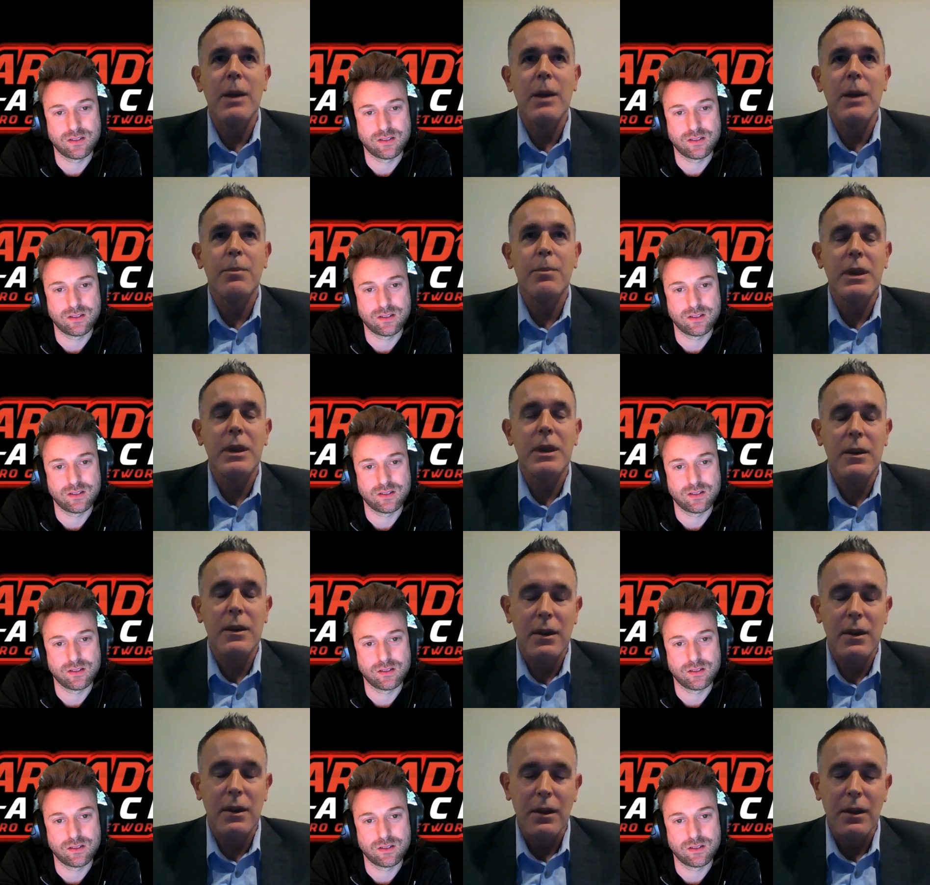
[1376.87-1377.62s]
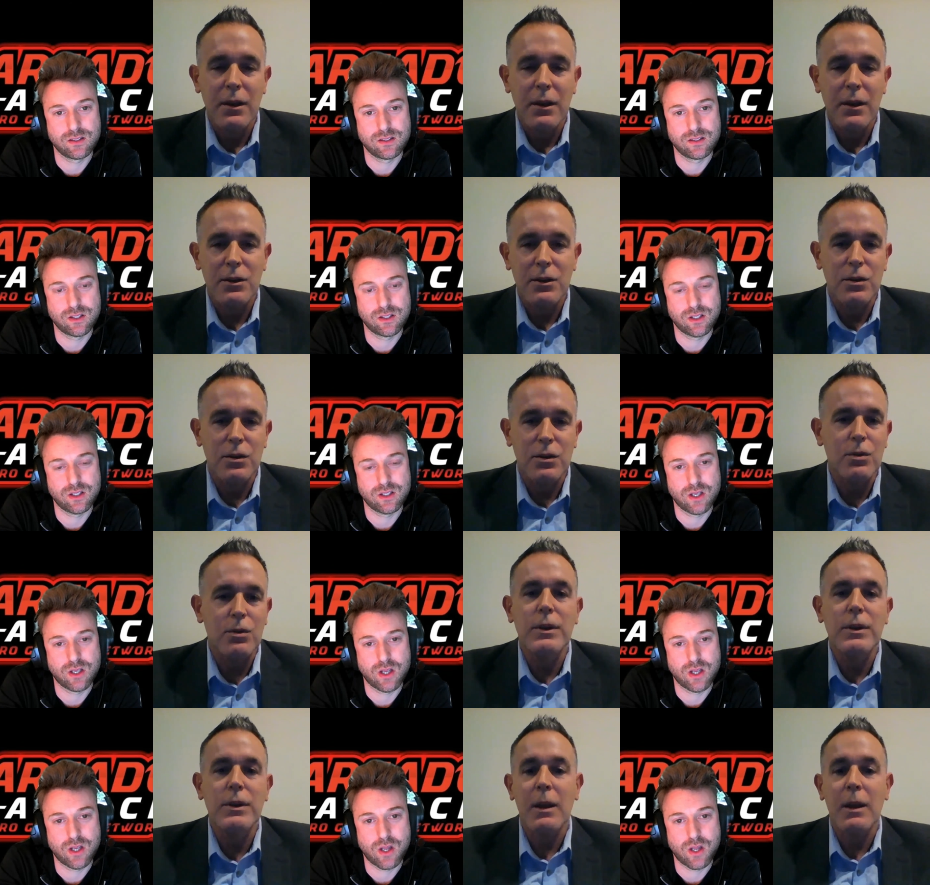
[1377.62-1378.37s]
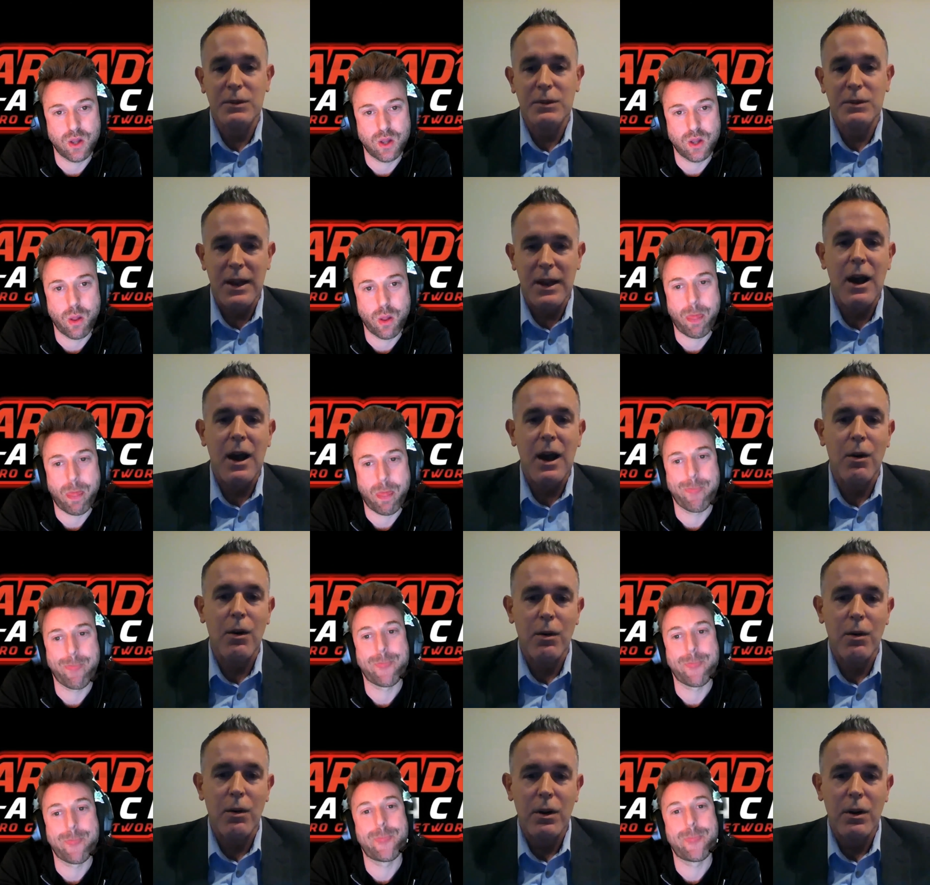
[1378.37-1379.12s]
Speaker 1: IP to games
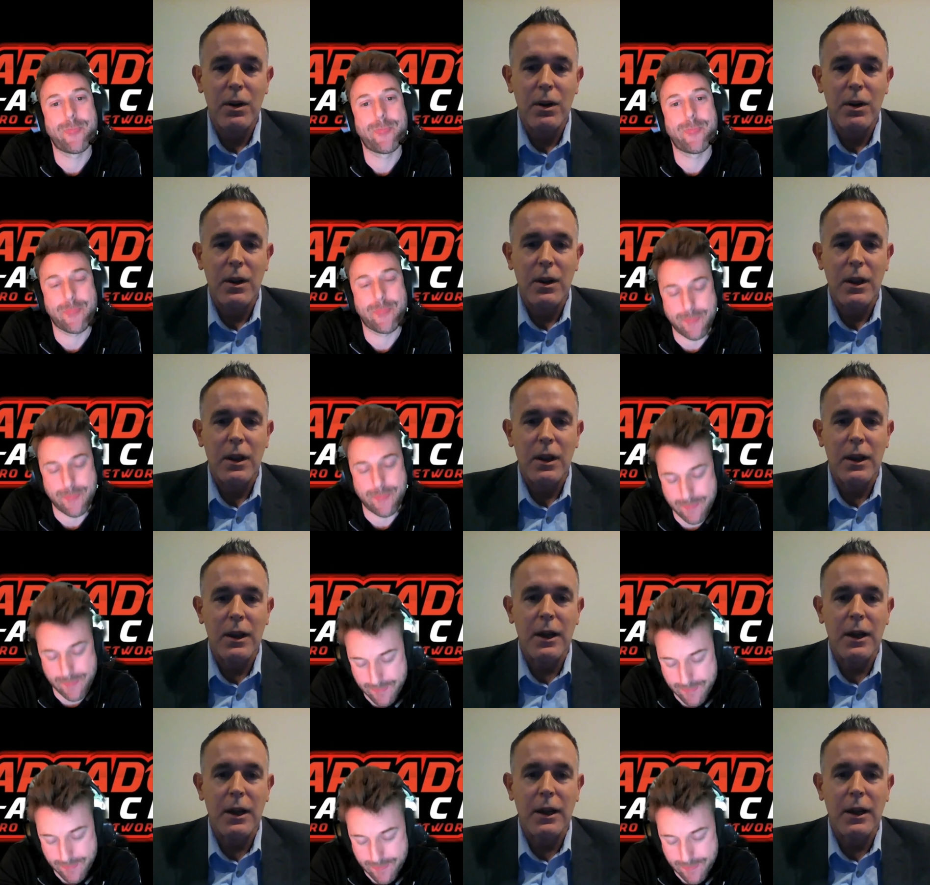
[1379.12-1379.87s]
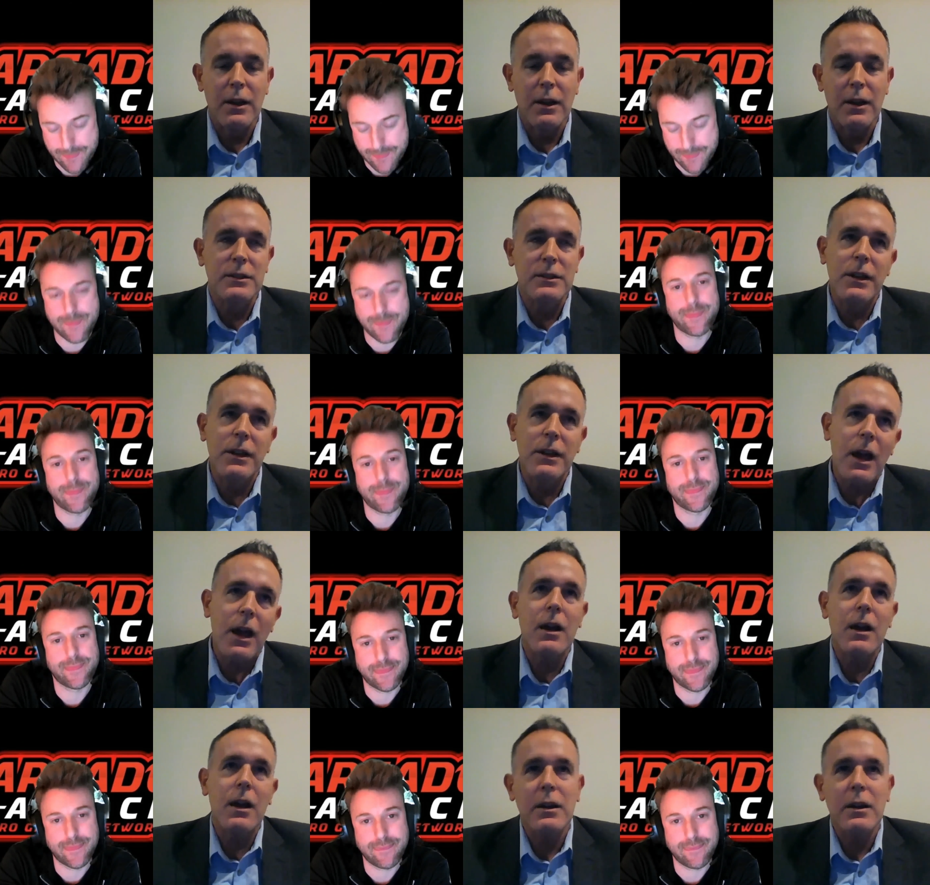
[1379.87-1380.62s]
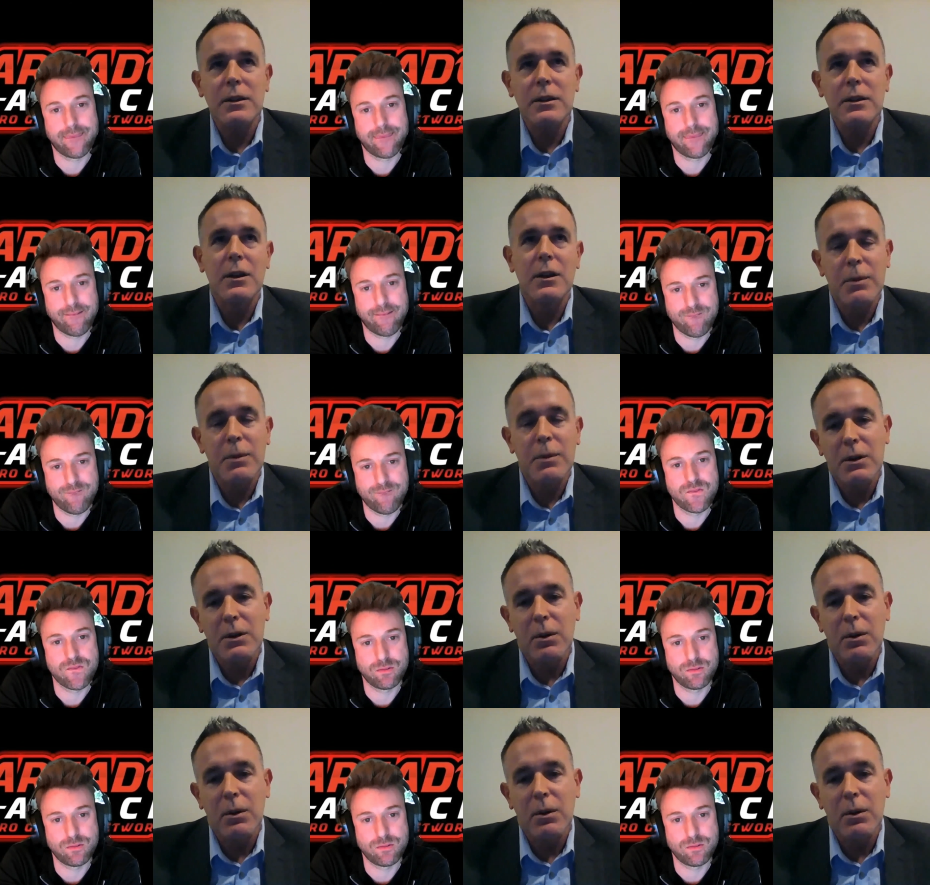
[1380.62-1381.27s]
now. Mm-hmm. And I kind of like said, yeah, I see it could be